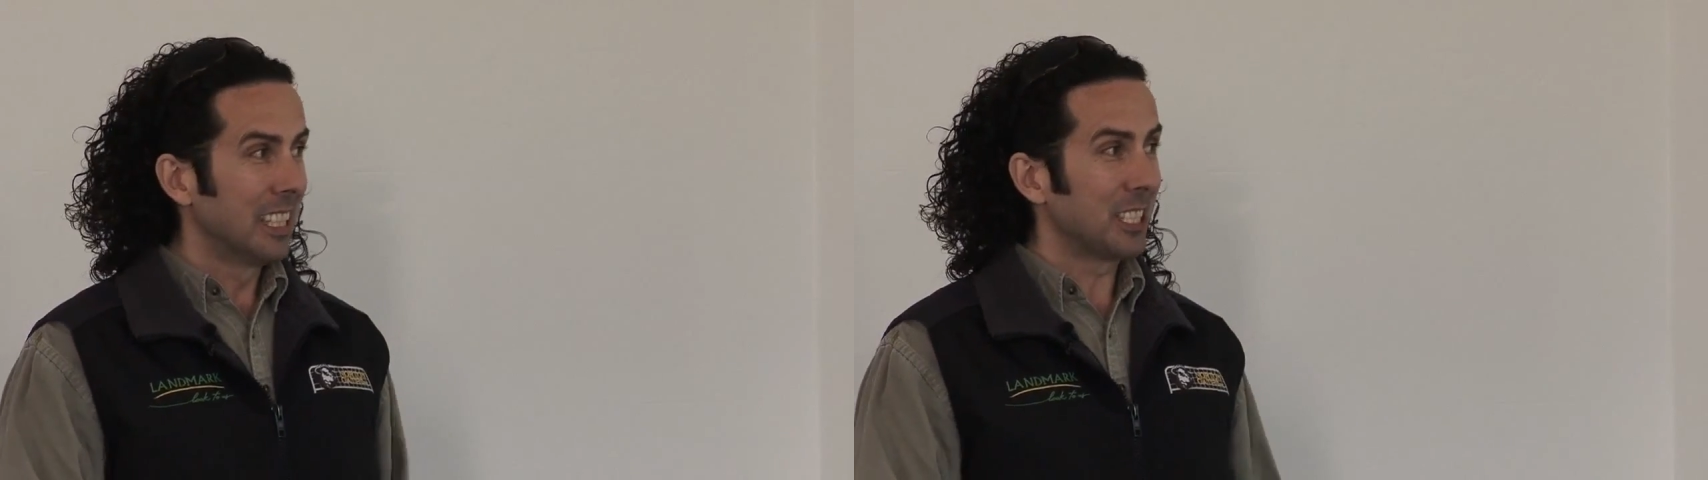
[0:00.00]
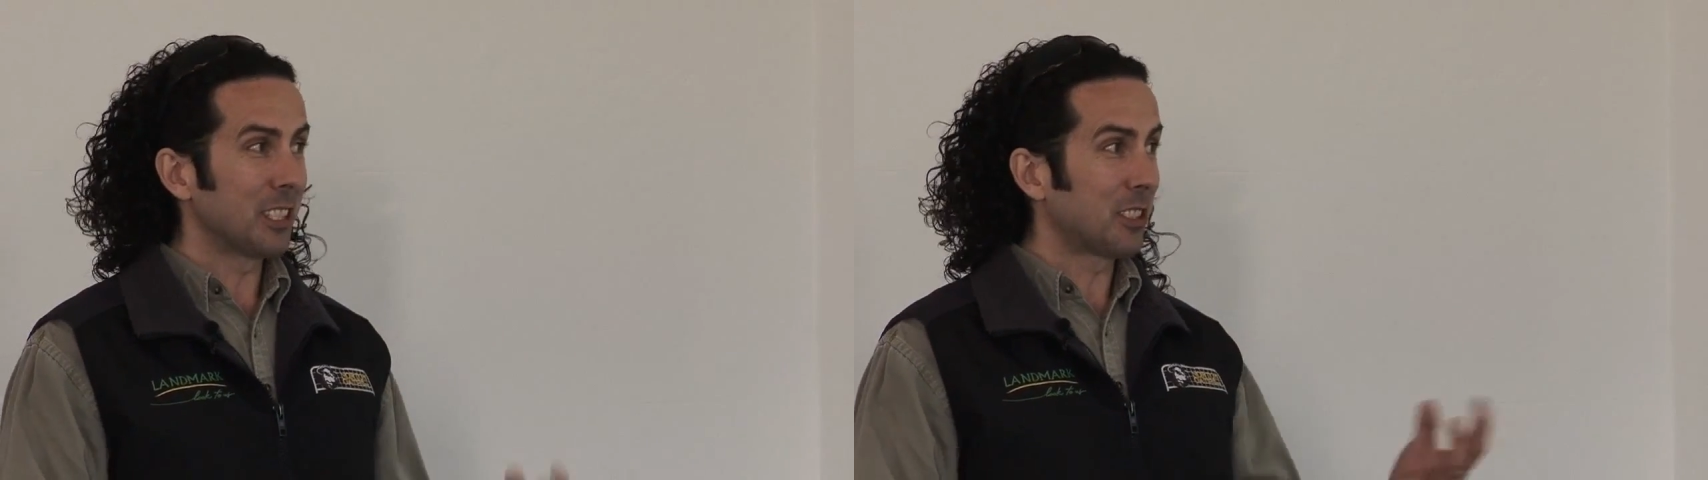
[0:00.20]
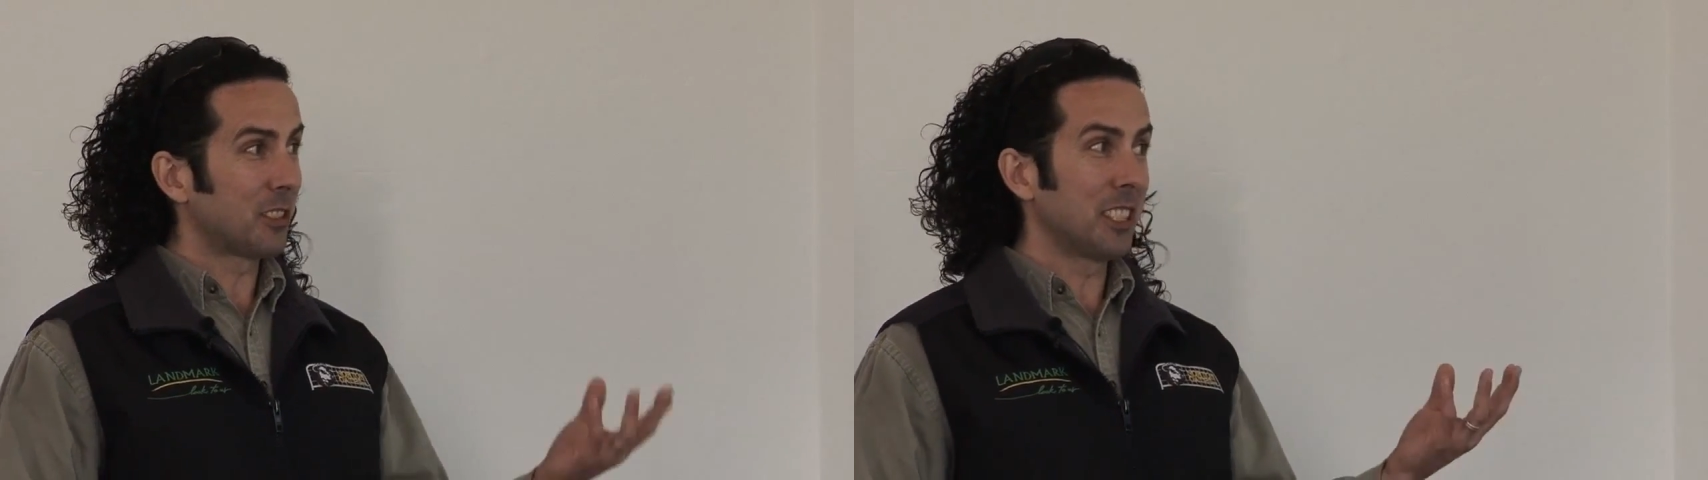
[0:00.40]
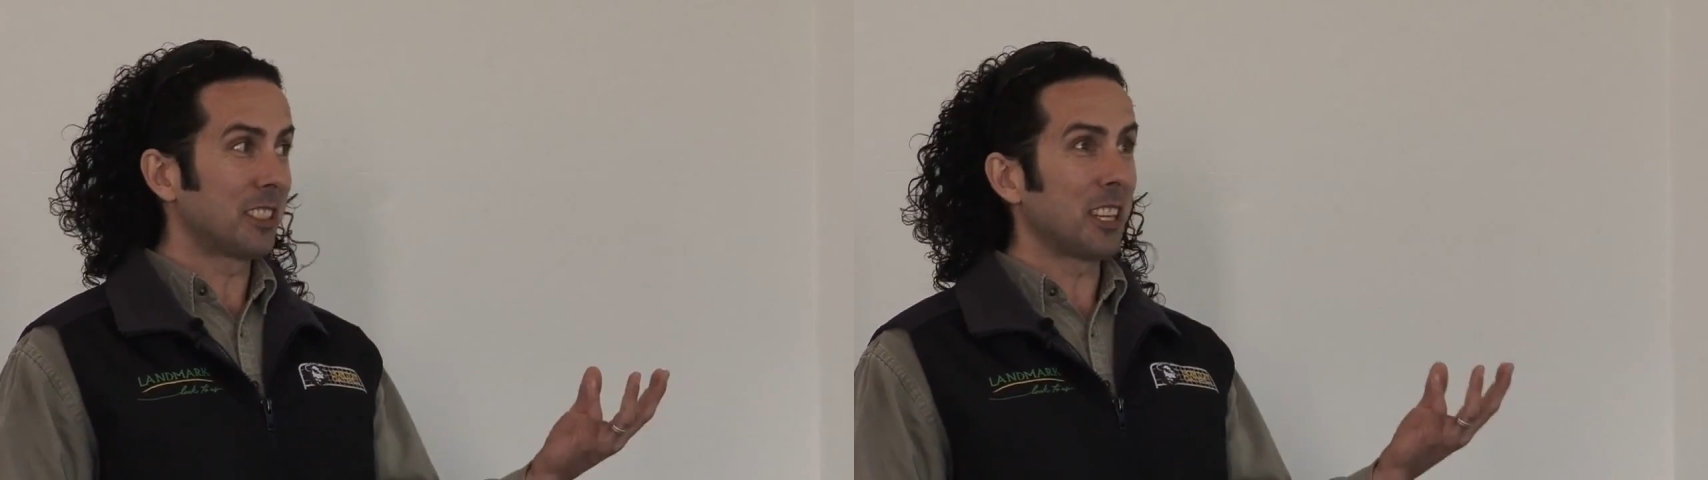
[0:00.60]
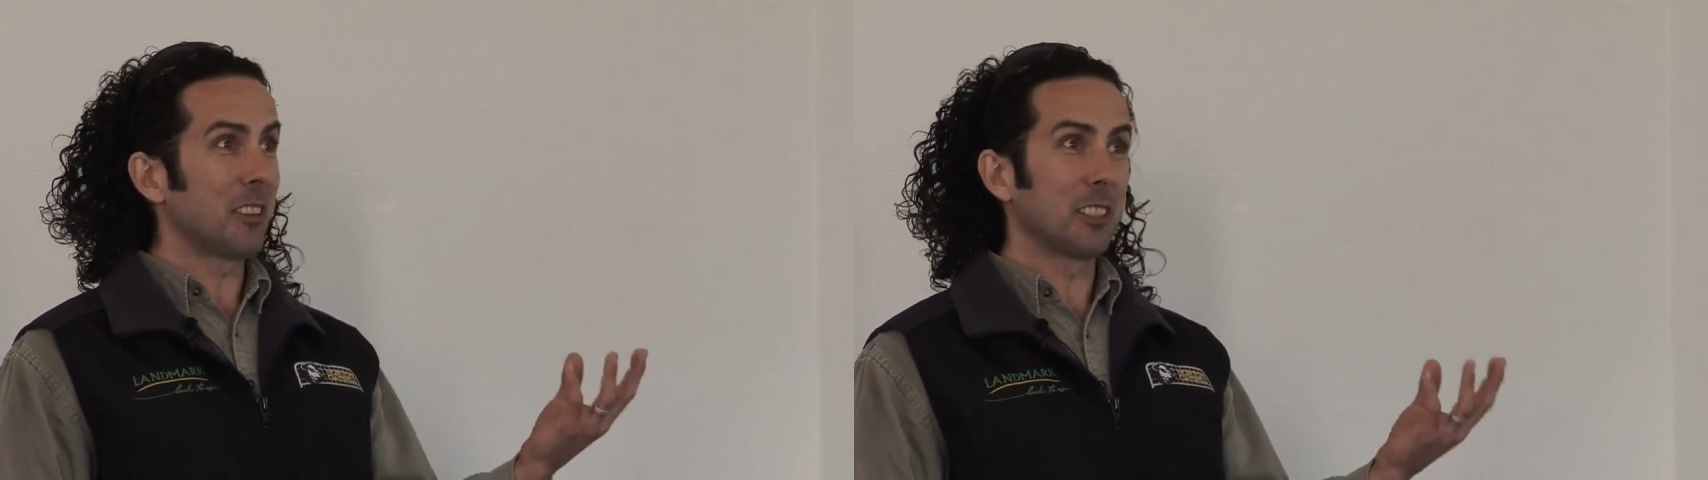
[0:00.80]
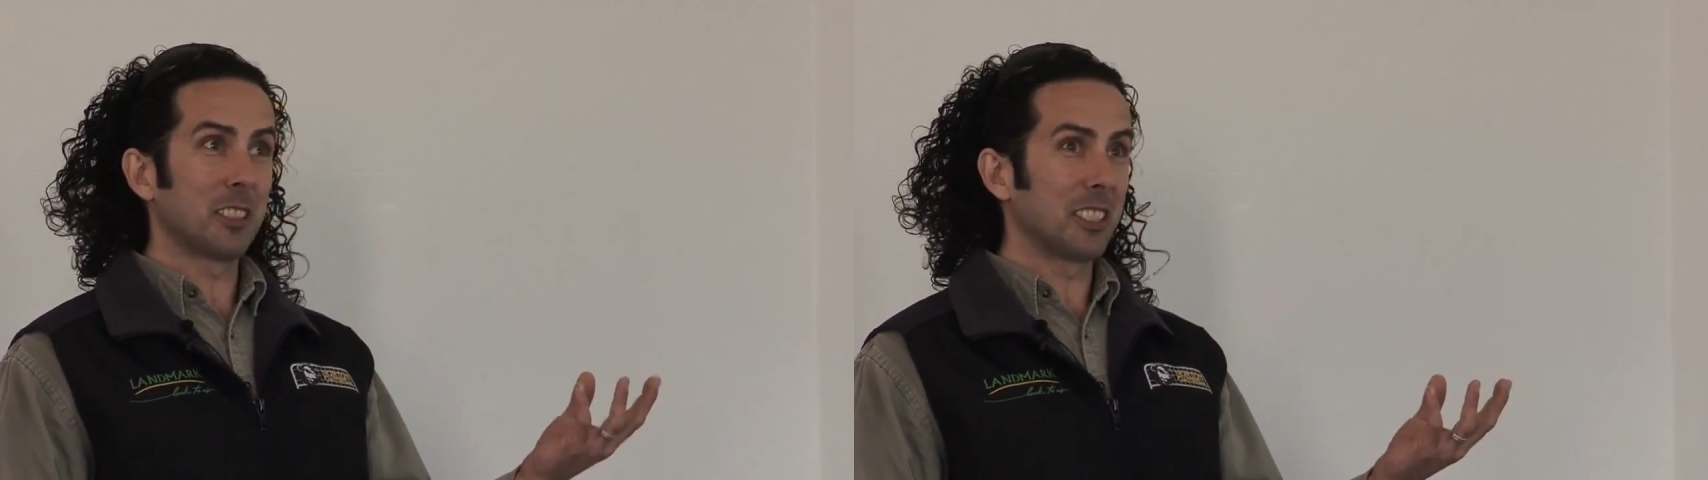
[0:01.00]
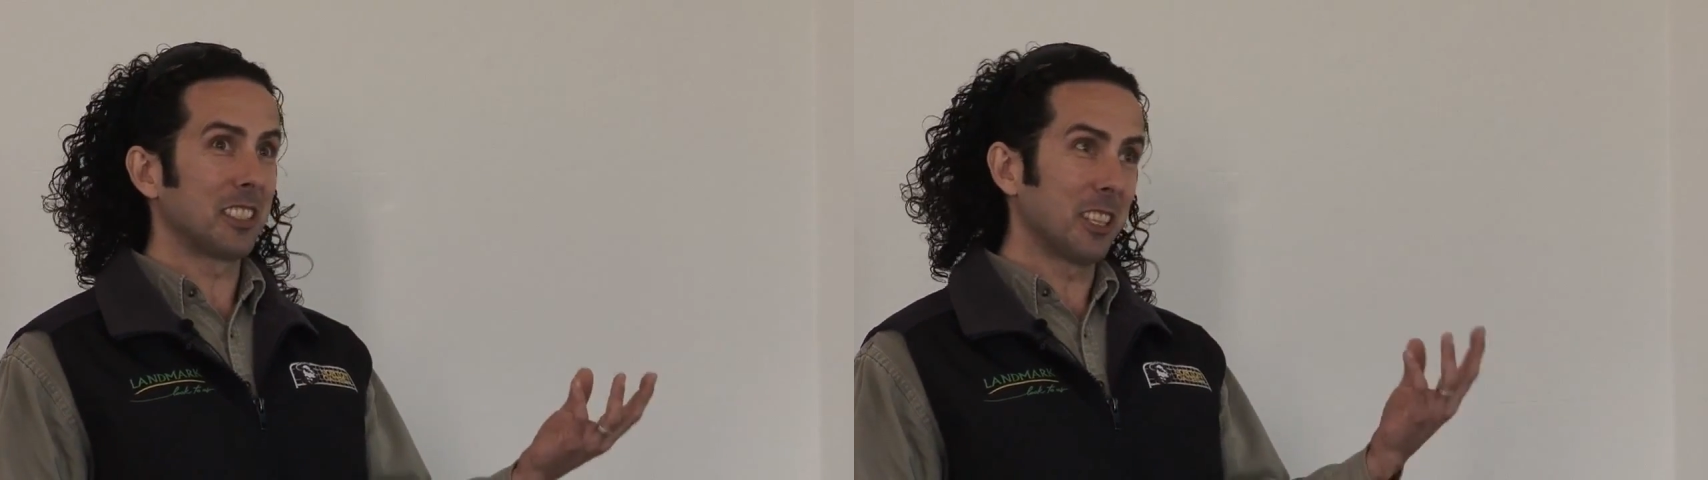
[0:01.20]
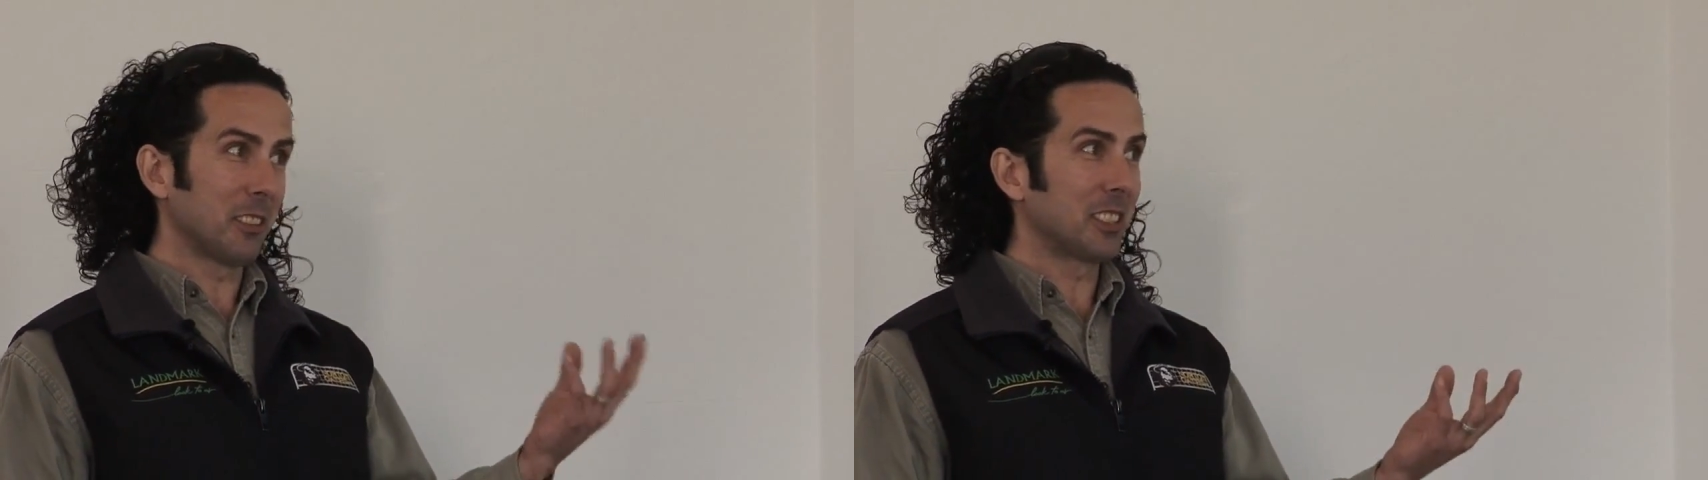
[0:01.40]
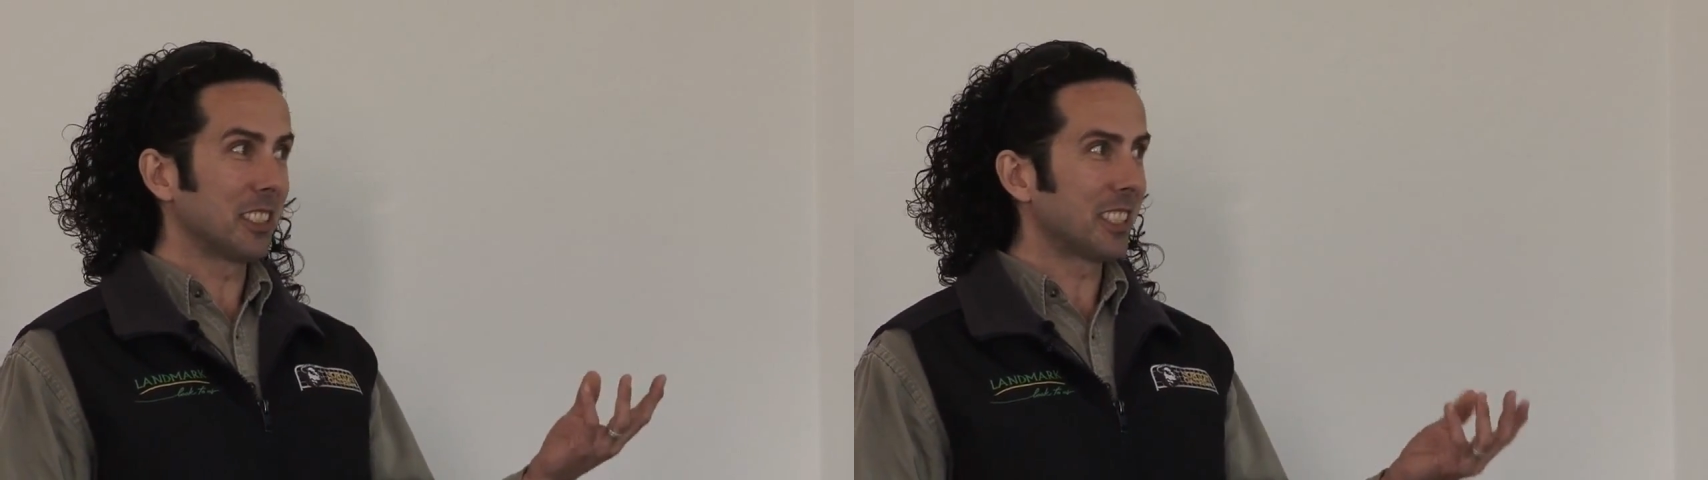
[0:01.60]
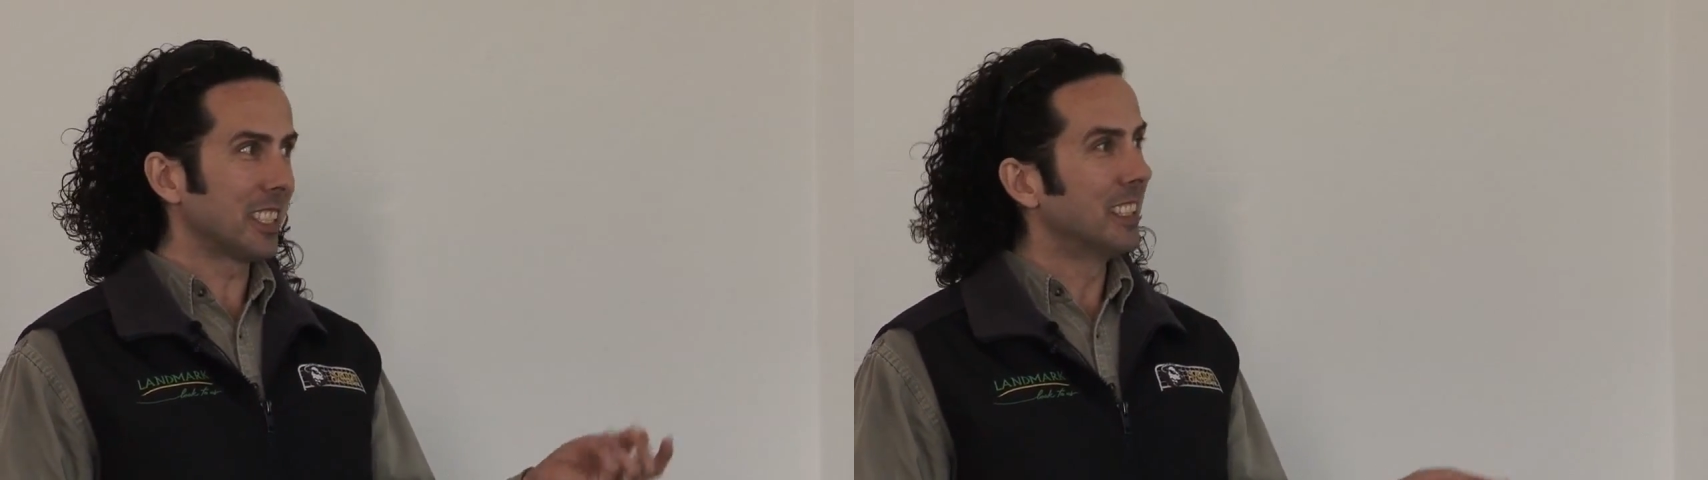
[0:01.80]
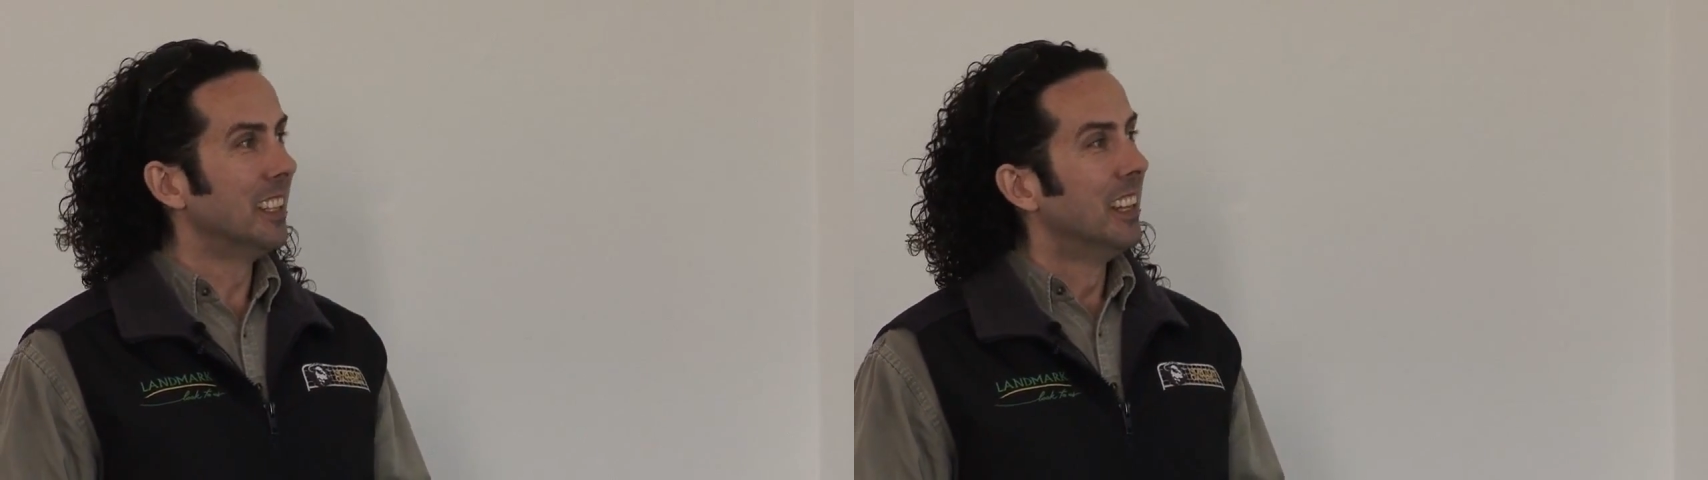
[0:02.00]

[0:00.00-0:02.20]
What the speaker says: It just sits there and it just sits there and it sits there.